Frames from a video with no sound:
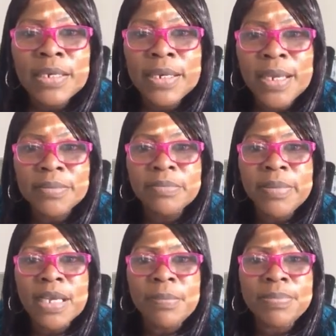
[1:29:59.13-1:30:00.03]
Deb's
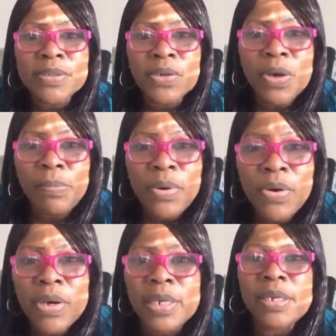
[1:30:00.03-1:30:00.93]
makeup is on
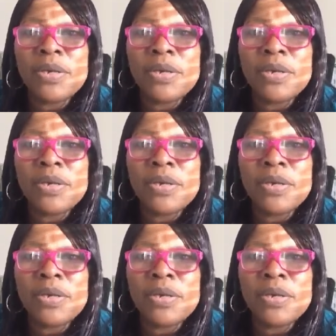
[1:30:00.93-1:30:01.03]
point.